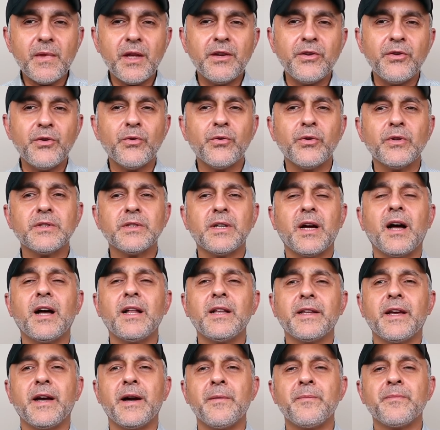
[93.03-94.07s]
and
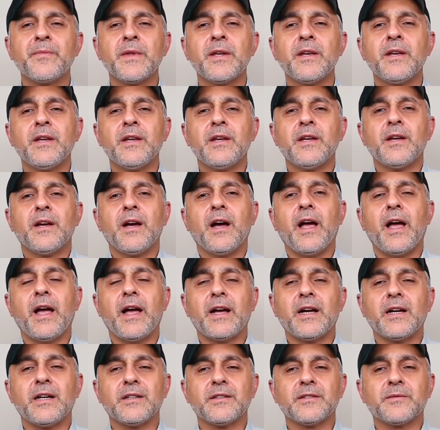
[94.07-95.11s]
Euroitalia
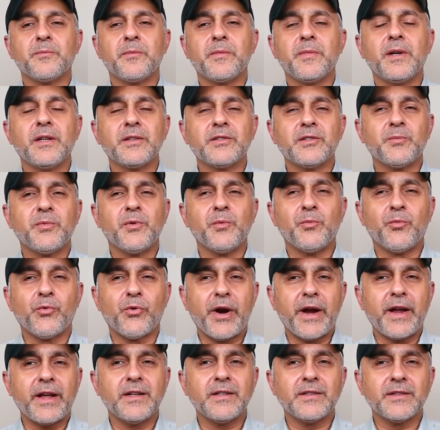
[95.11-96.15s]
has multiple
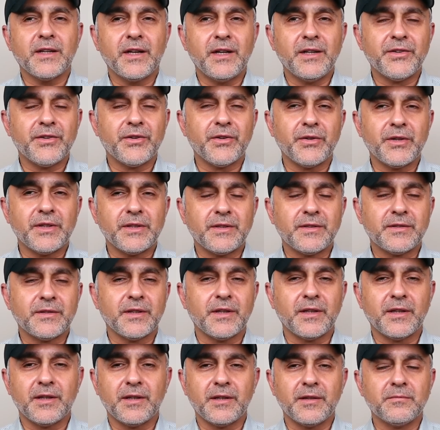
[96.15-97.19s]
brands under its
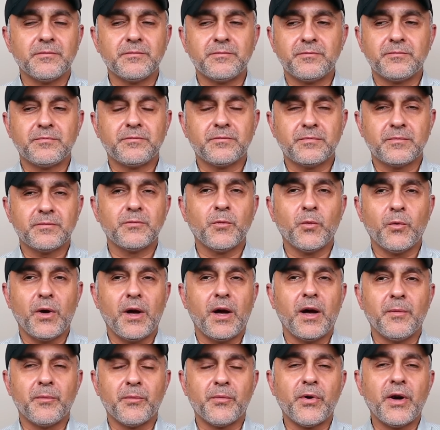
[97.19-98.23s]
uh,
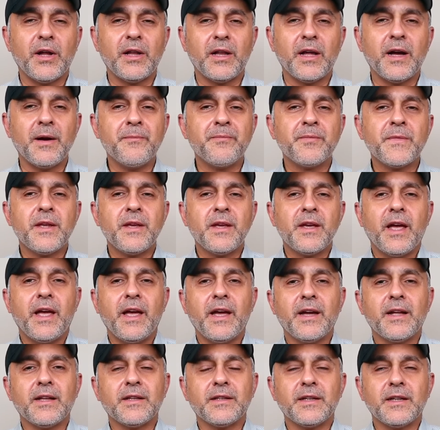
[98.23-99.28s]
umbrella
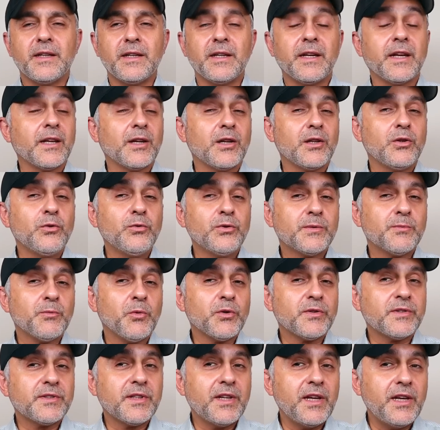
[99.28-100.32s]
and it includes
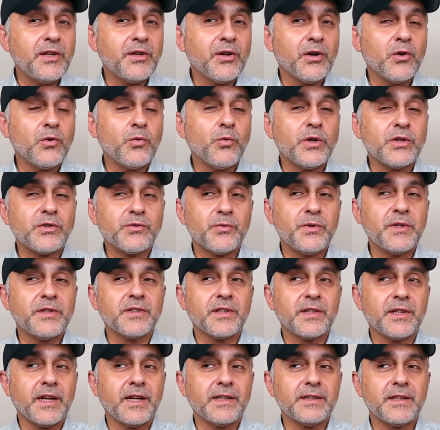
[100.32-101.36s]
Moschino which
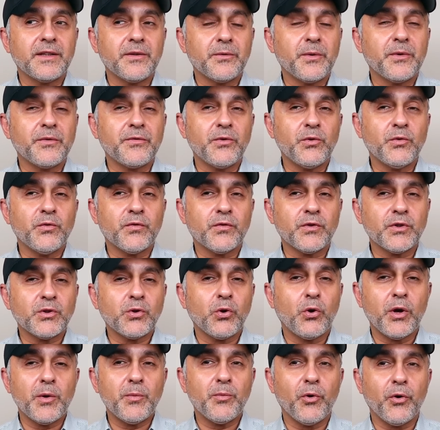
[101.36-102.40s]
recently I did a review for
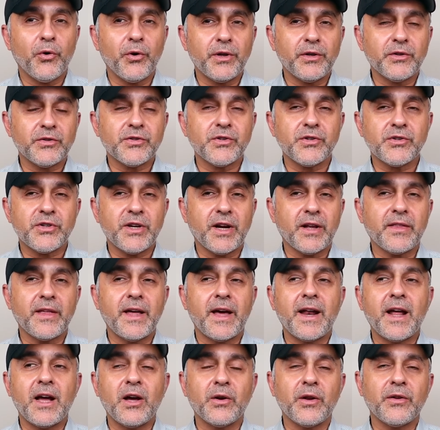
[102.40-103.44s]
Toy Boy you should check
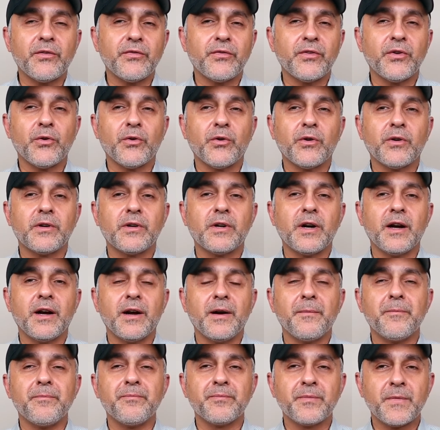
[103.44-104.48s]
that out if you're
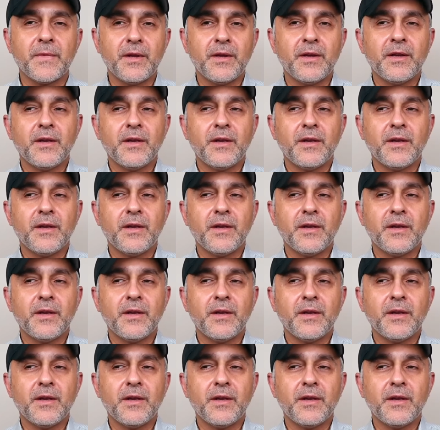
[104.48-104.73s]
um,